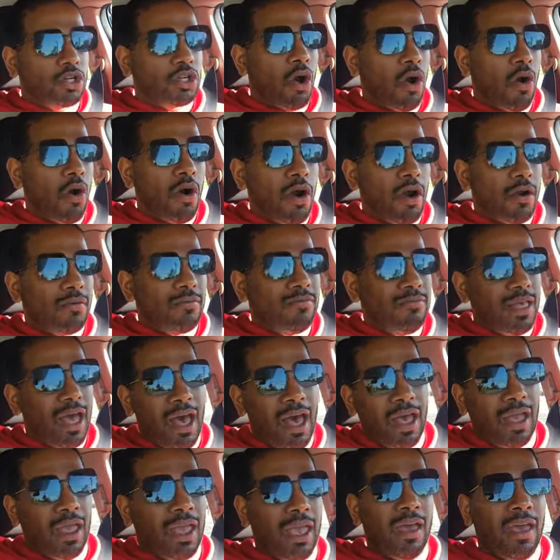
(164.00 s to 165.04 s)
hard.
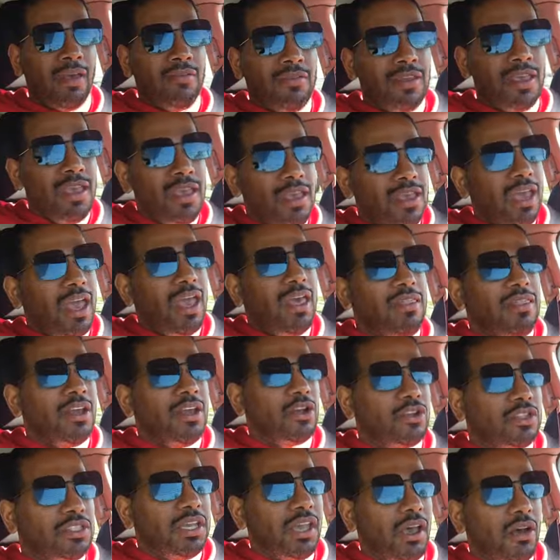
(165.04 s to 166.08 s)
I have, and
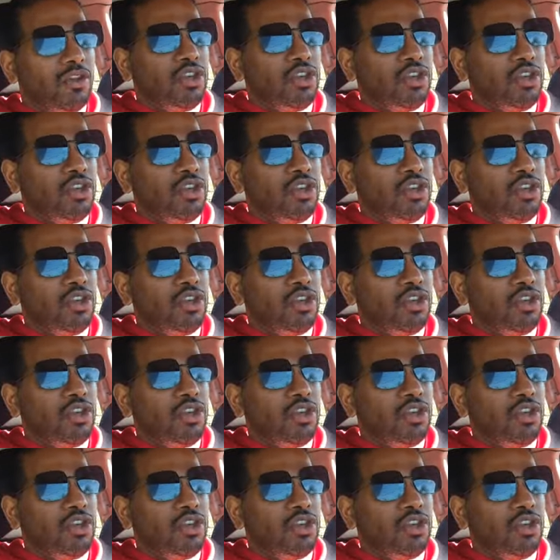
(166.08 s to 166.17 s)
they'll tell